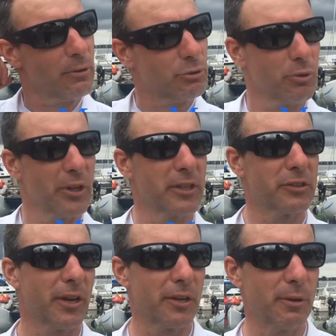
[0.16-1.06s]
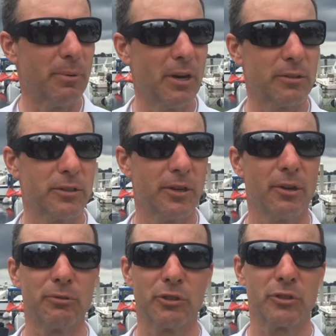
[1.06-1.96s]
was really excited about,
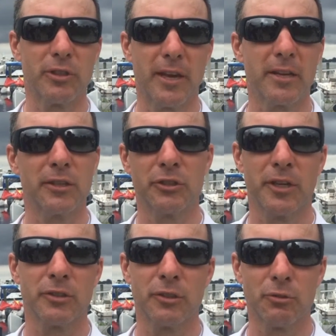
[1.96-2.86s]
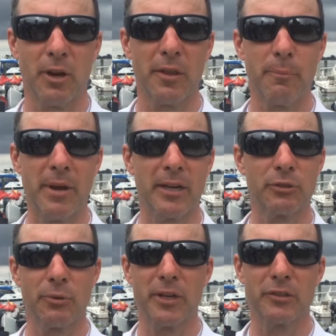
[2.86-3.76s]
just getting a chance to try the
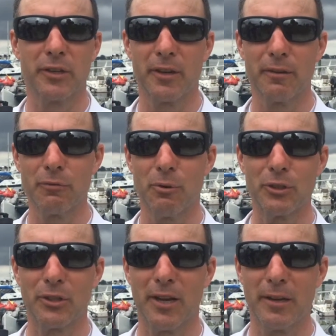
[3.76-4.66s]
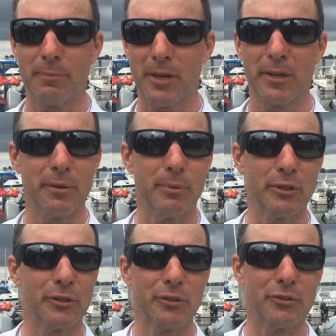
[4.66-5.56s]
match racing, and of course I had my
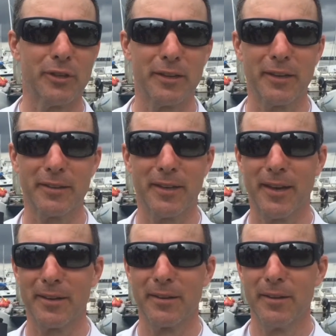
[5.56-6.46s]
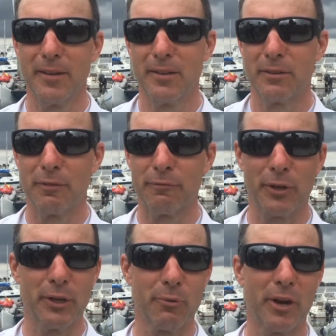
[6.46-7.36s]
inhibitions thinking that the
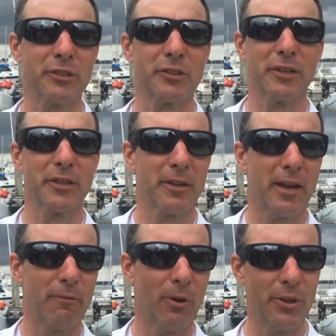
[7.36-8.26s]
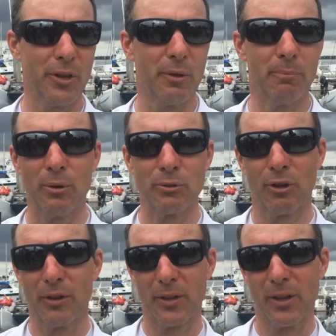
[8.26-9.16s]
fleet racing, you have all the other boats
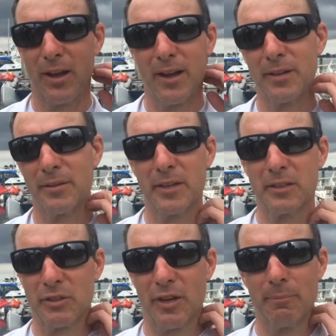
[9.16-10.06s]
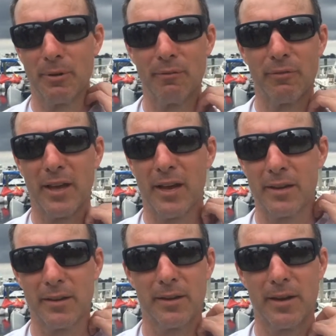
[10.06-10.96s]
on the line and the excitement of
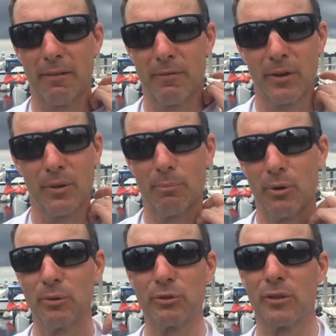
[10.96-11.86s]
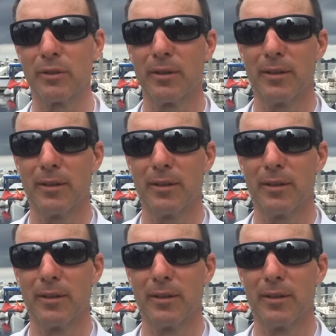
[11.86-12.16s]
that and having other boats, and